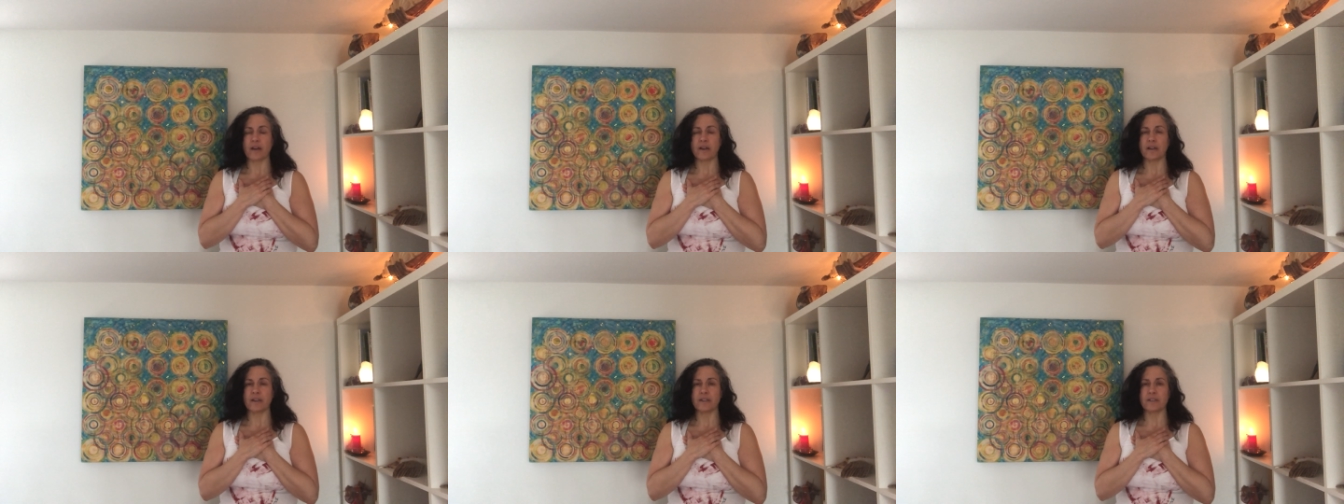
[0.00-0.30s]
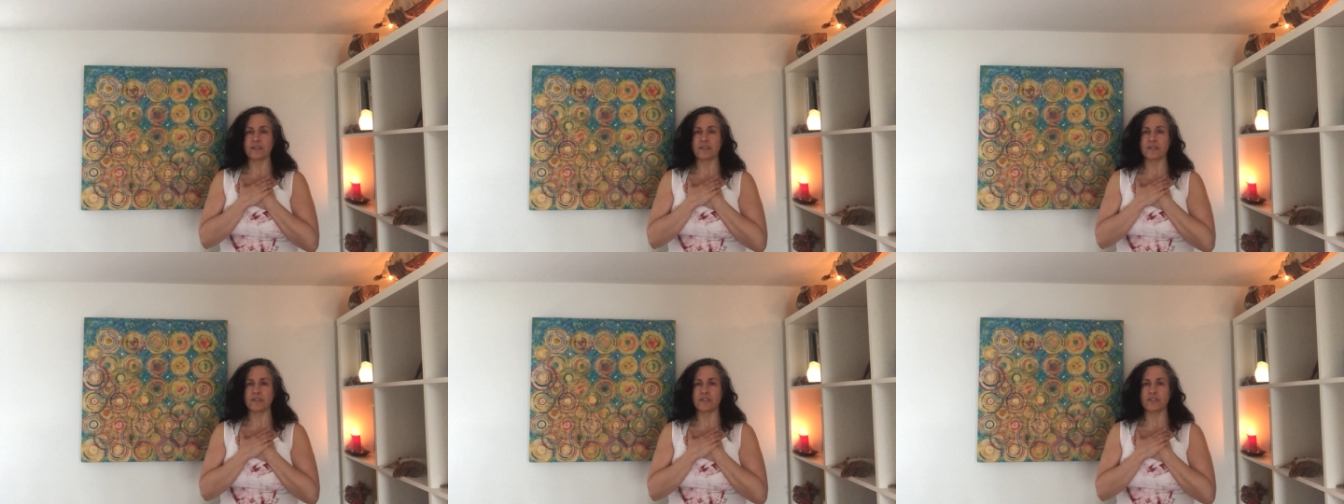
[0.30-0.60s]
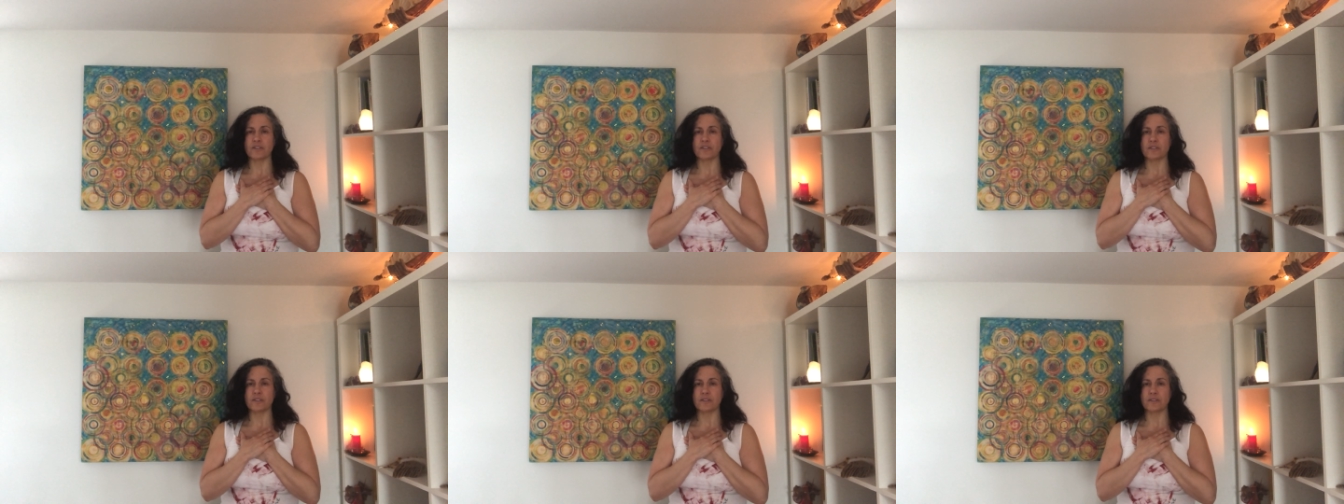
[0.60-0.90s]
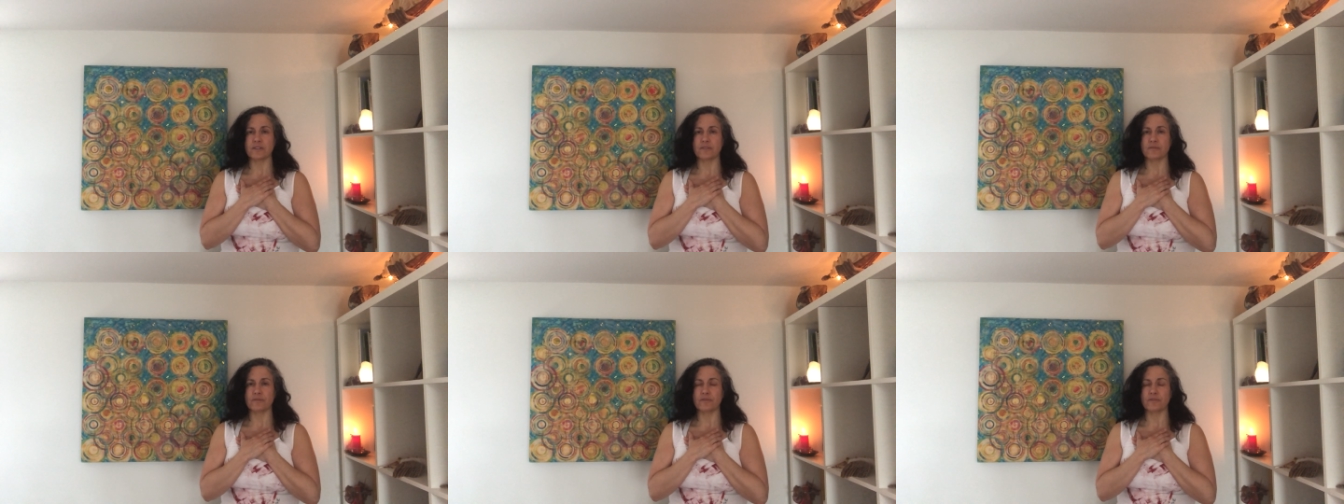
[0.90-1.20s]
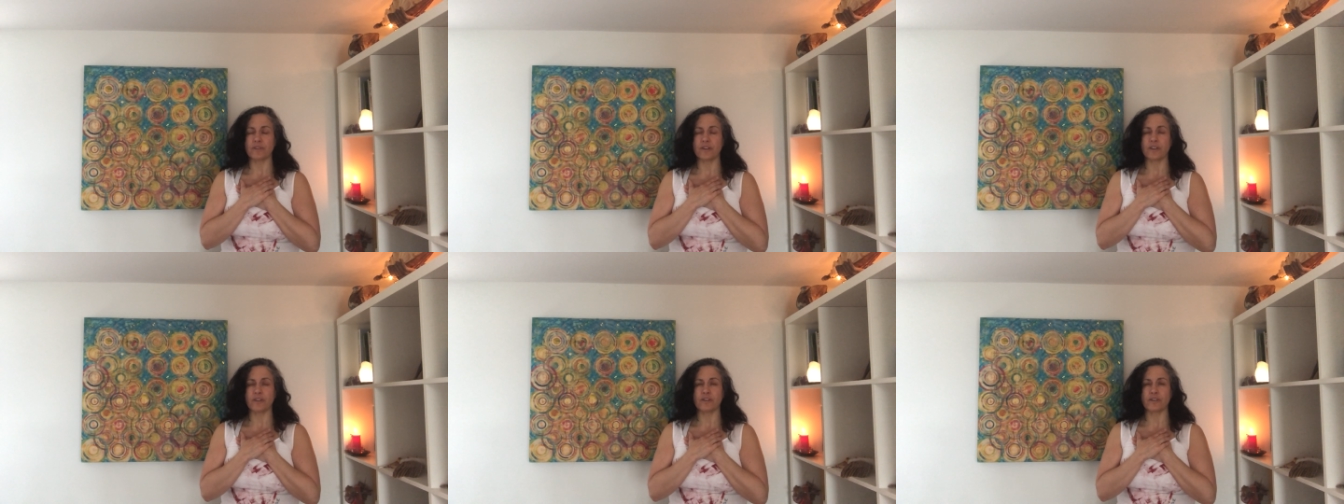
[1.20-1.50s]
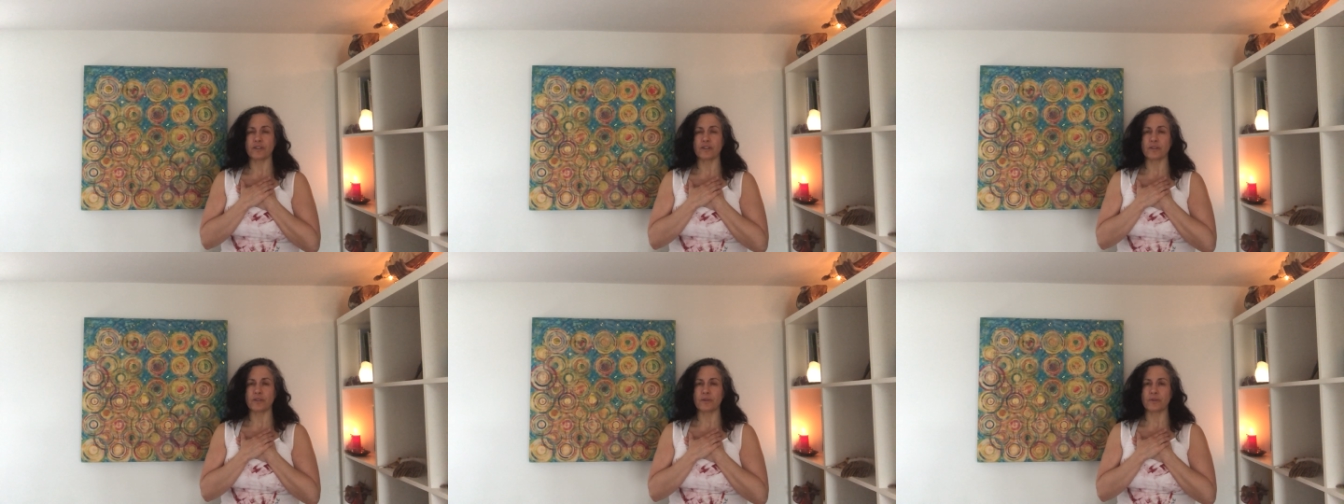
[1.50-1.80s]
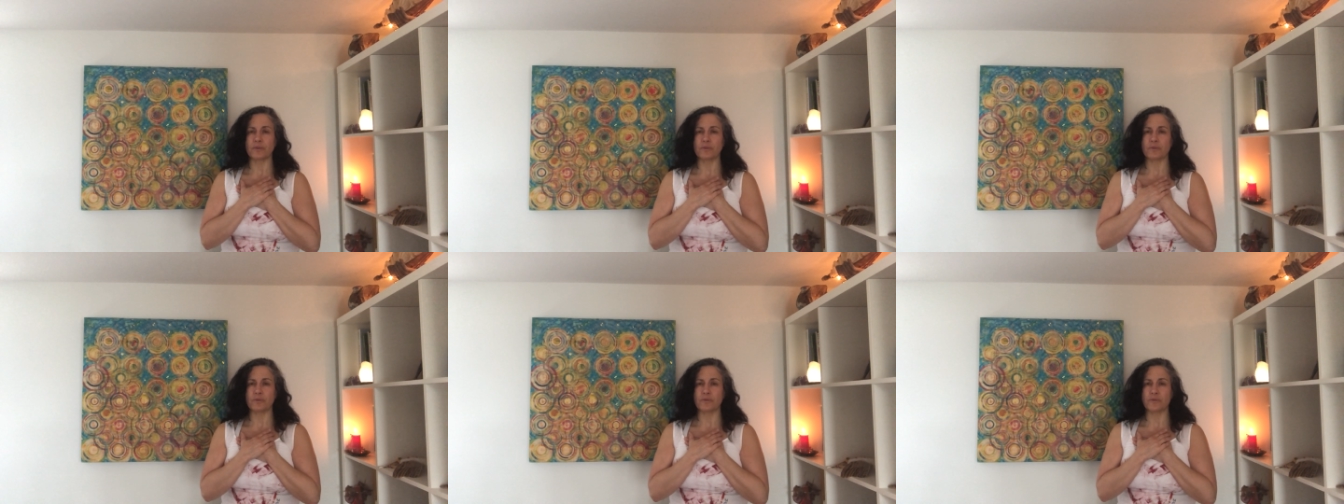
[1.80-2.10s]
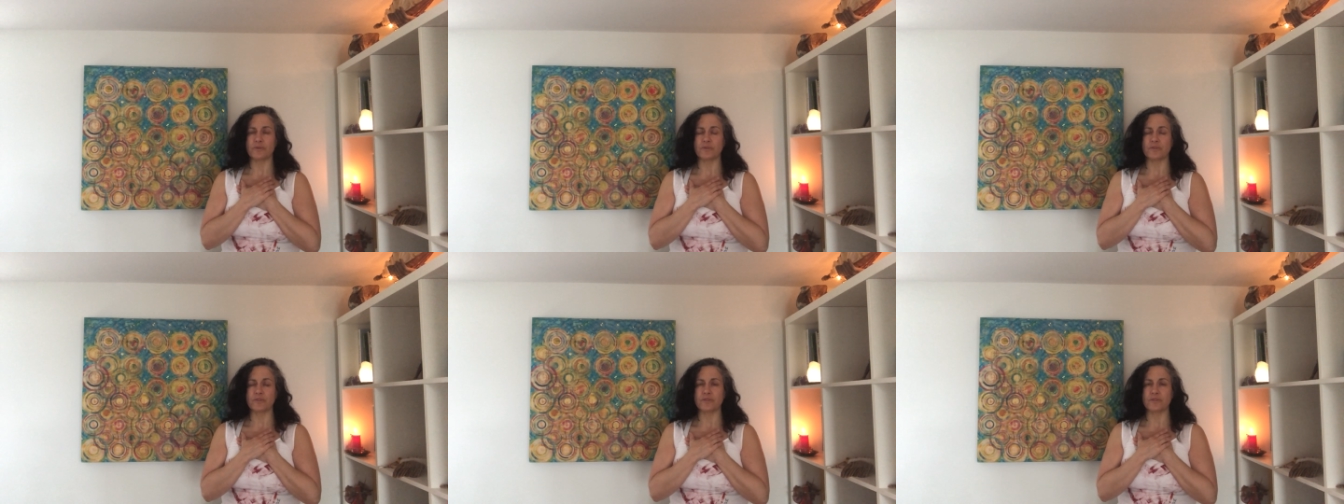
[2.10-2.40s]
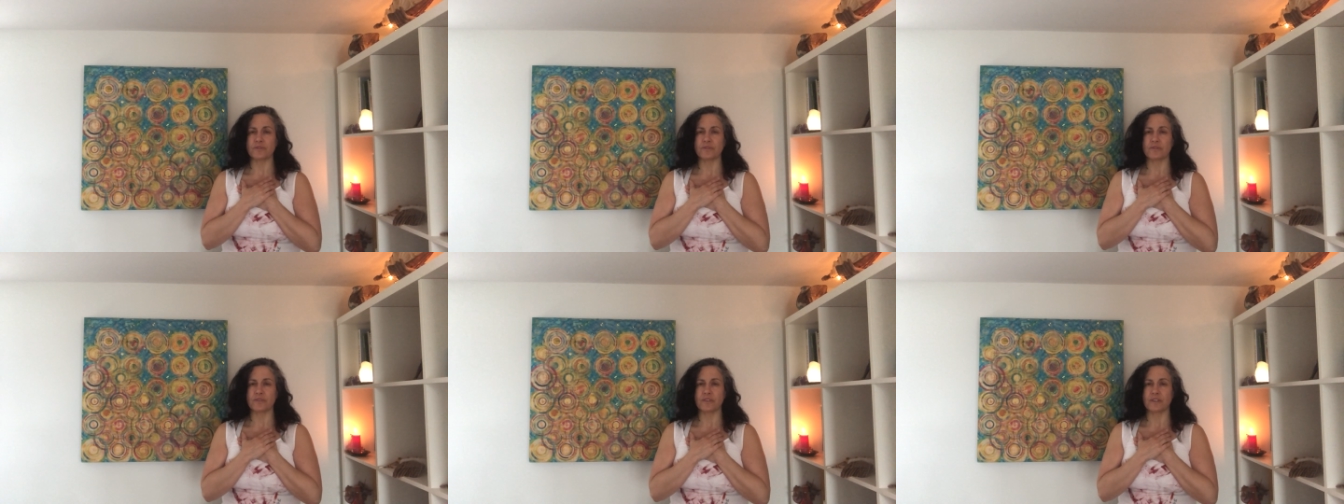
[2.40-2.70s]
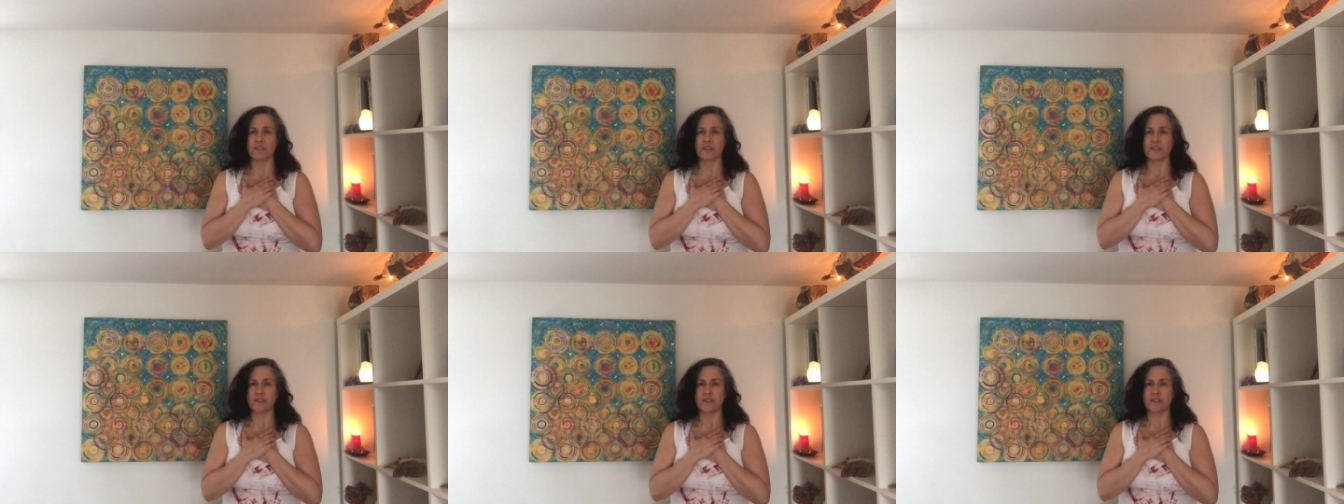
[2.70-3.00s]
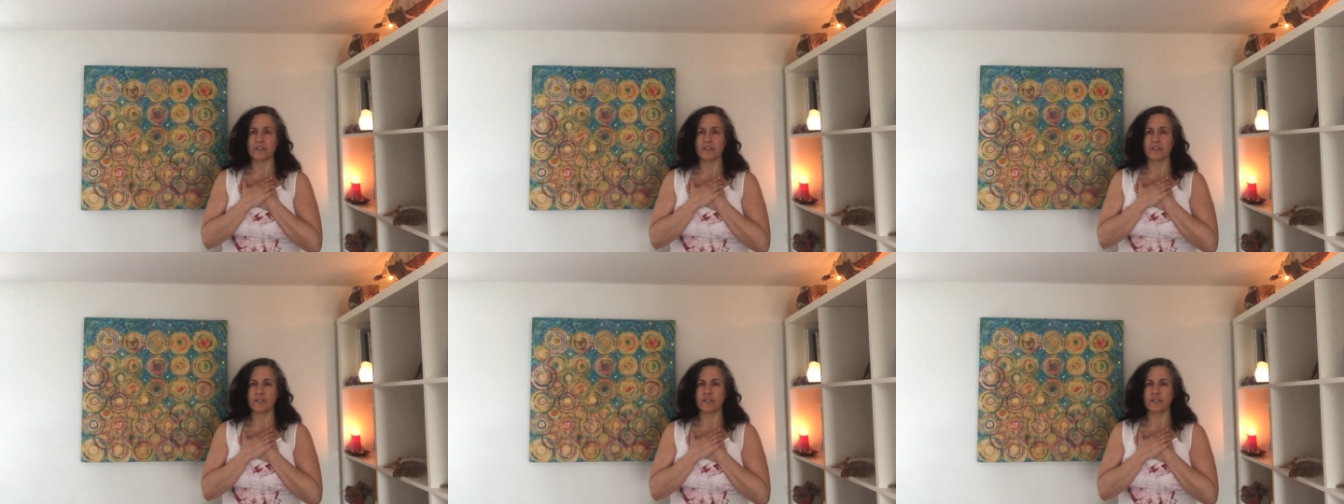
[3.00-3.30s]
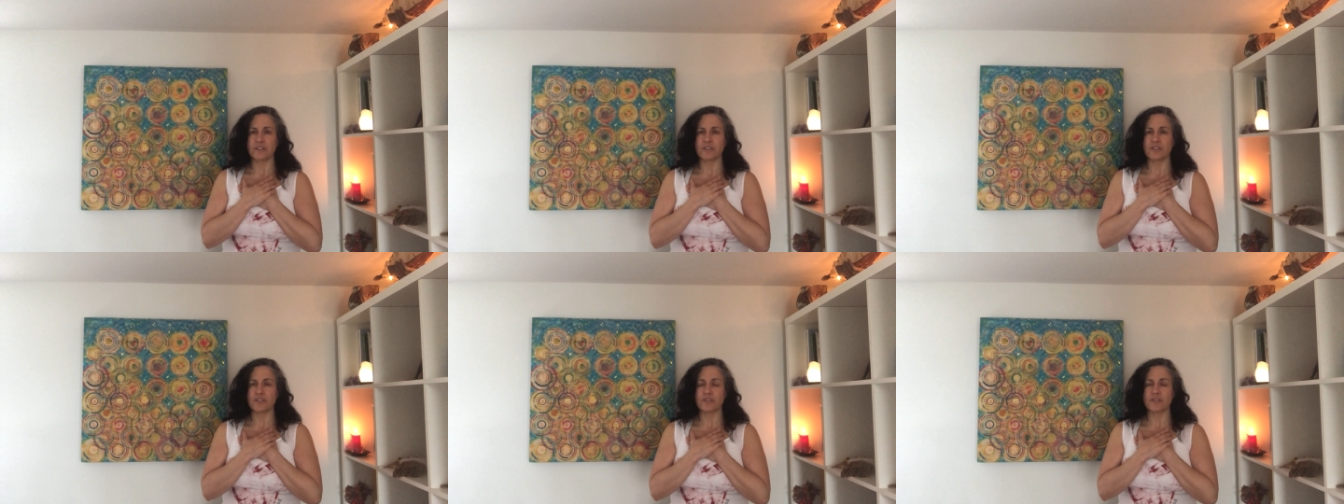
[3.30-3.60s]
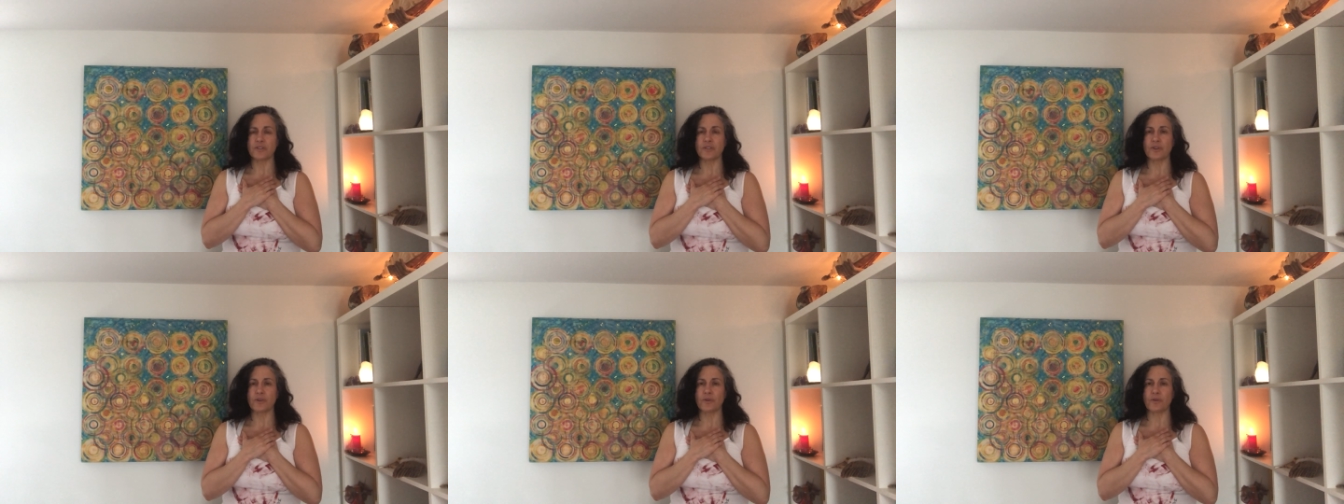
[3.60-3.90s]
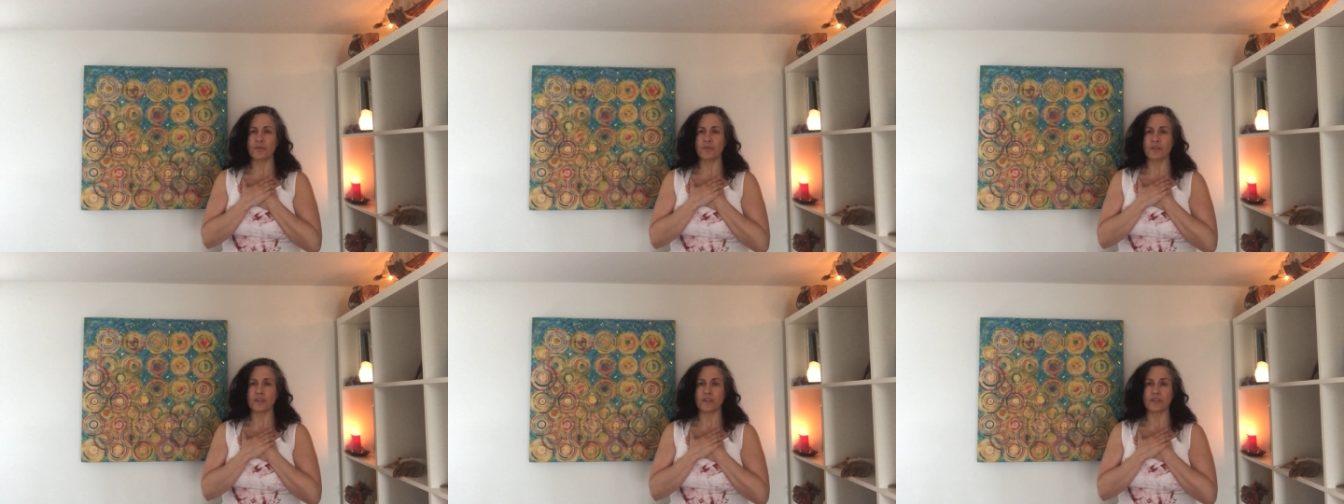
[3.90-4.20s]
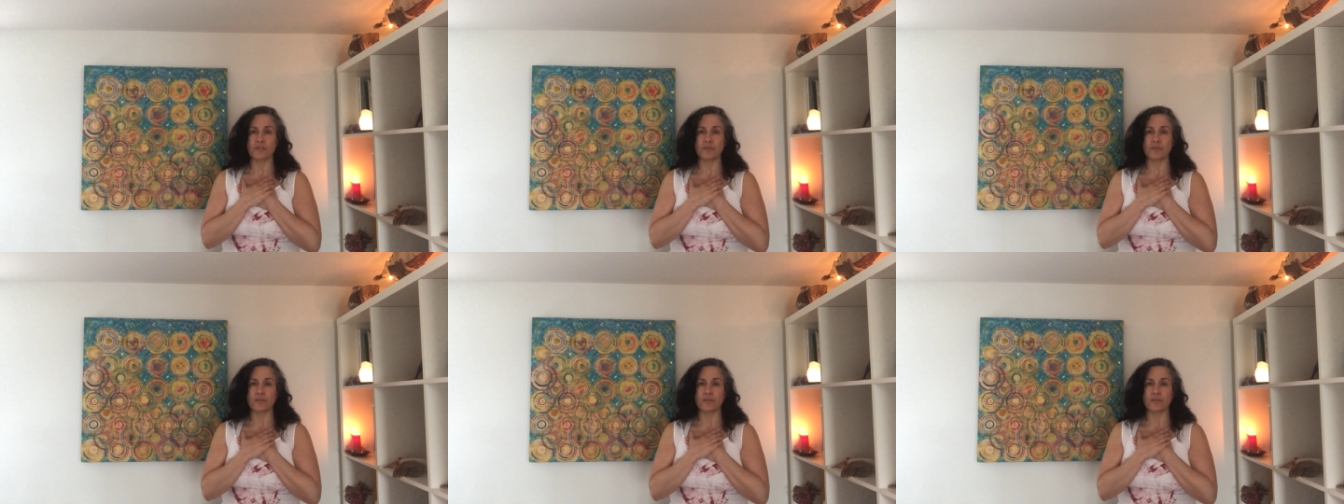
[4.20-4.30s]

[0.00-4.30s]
eyes to just flutter close. And just know that I